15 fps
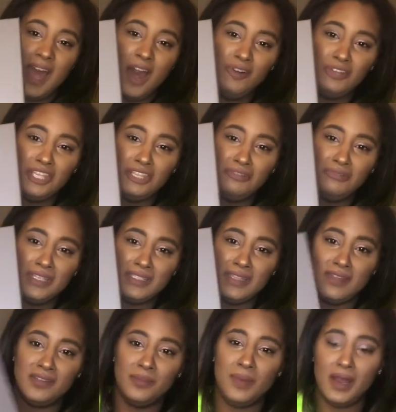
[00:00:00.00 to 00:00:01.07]
How cute is
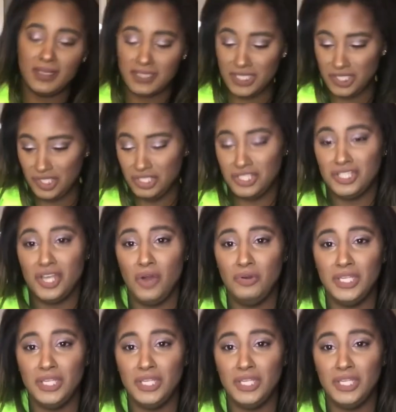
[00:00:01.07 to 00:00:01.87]
that? The boxes are so